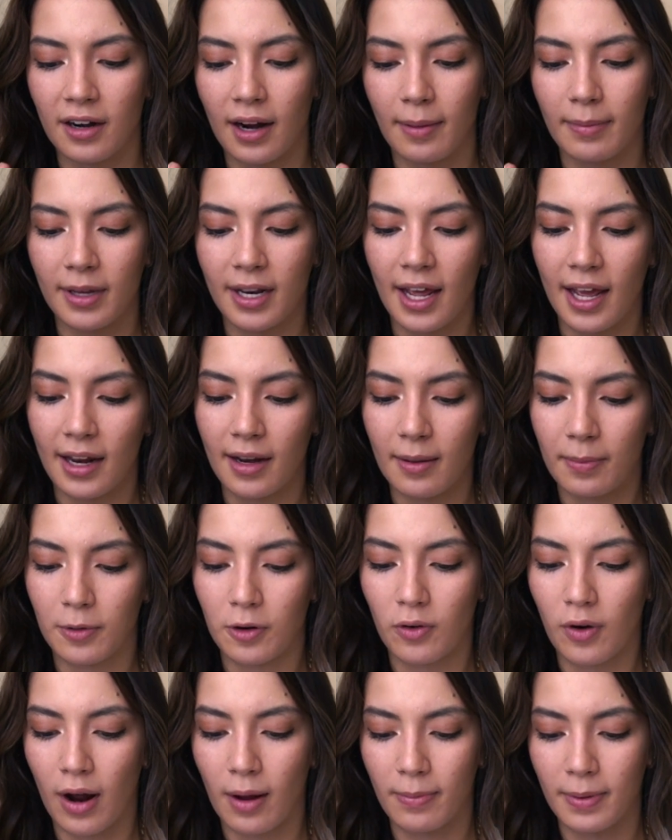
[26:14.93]
I'm going to end up
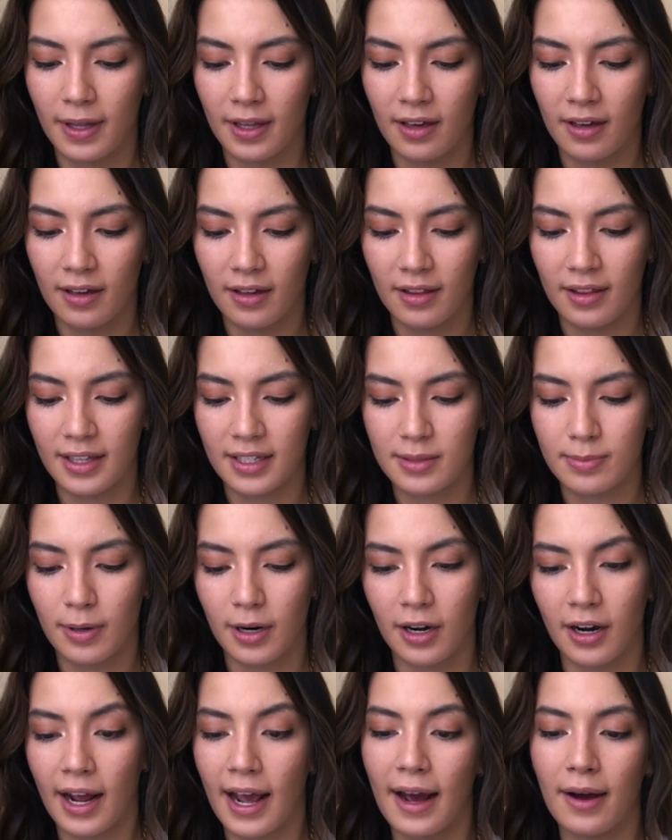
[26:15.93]
cropping this
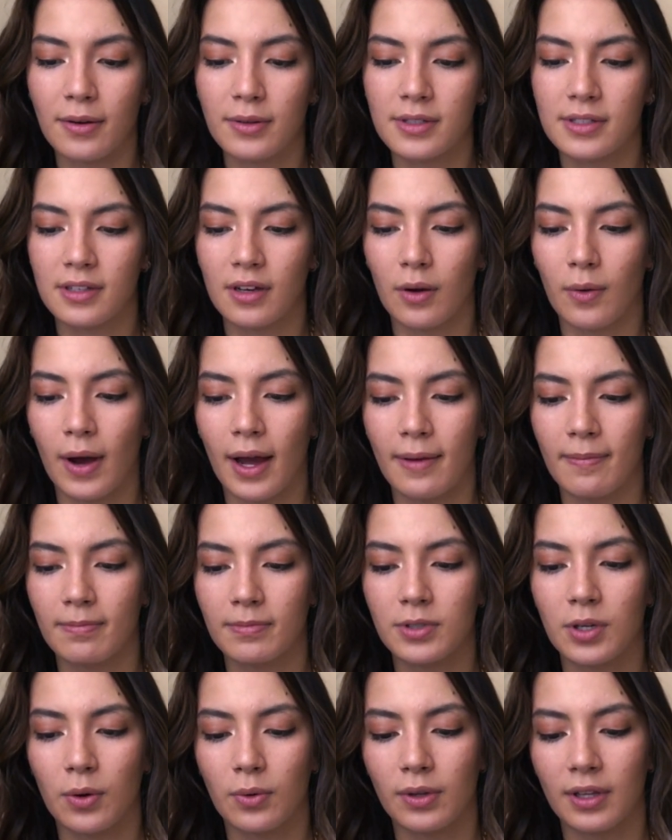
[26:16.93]
part out, so I'm
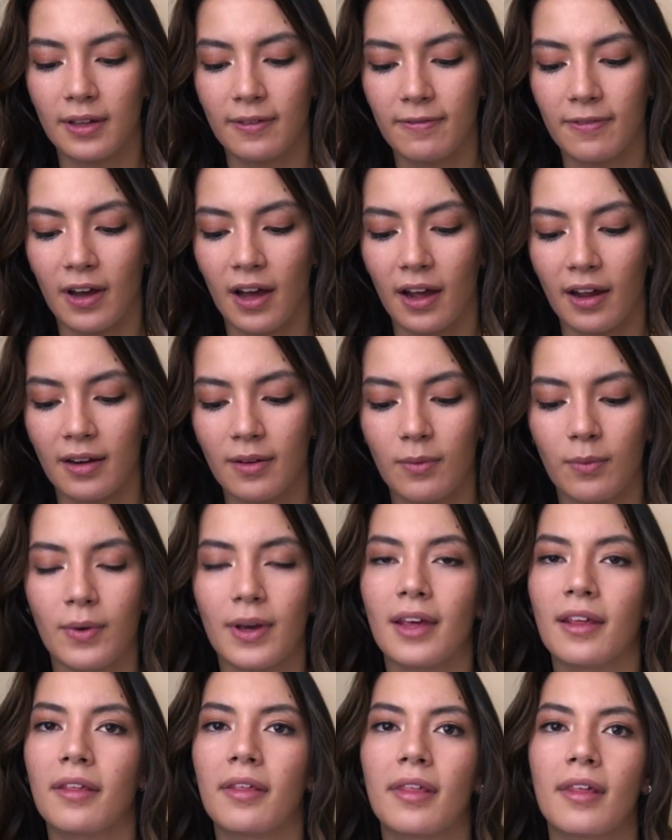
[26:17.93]
totally fine
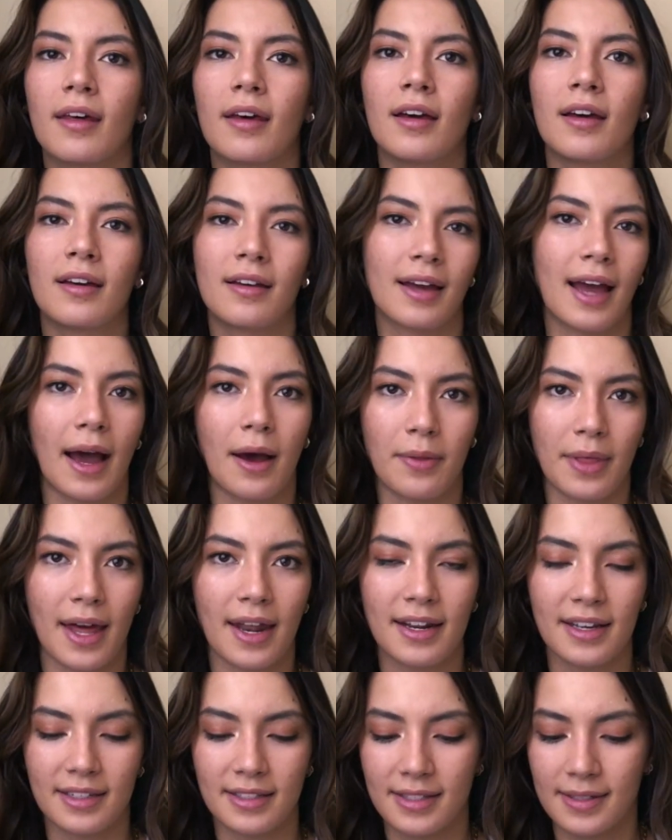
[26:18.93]
with how
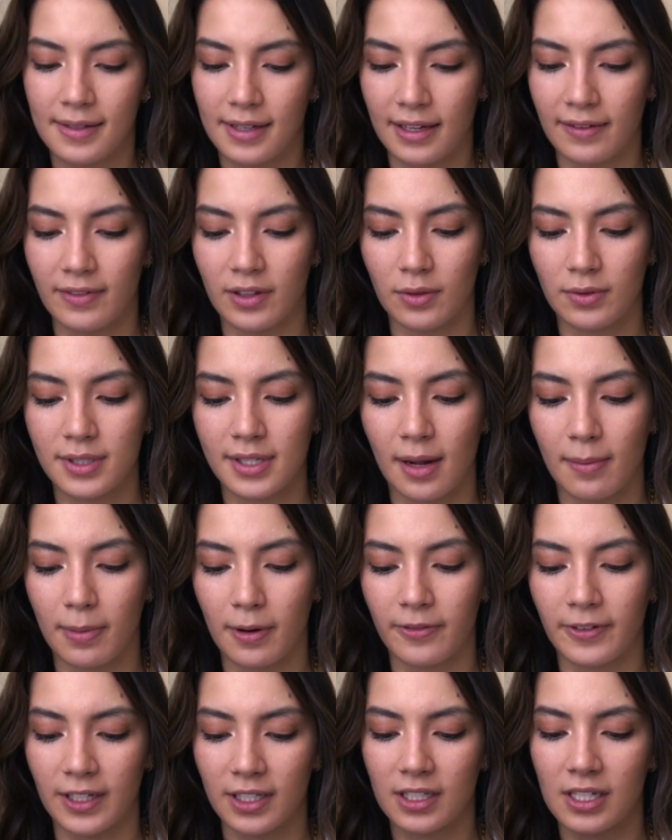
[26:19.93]
that is, even though it's not
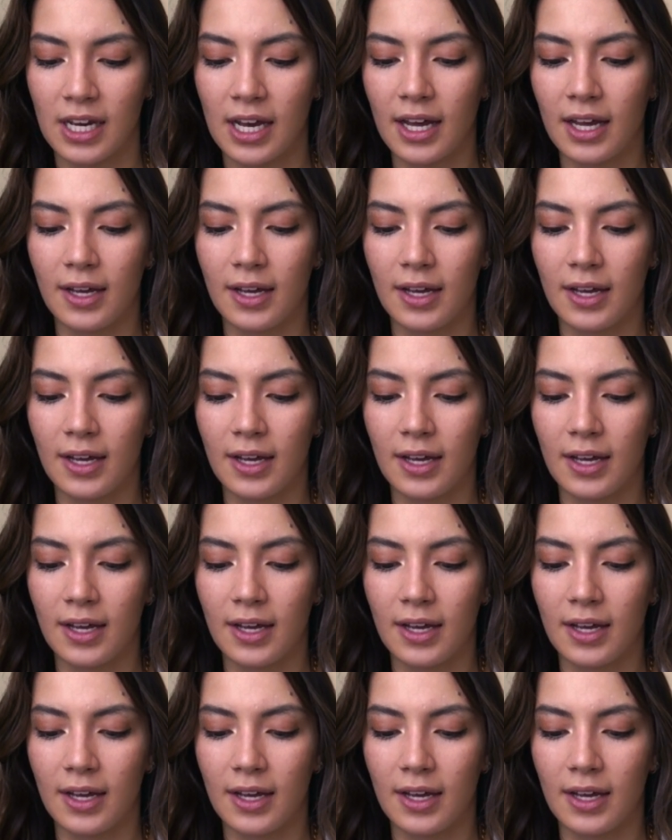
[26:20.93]
perfect.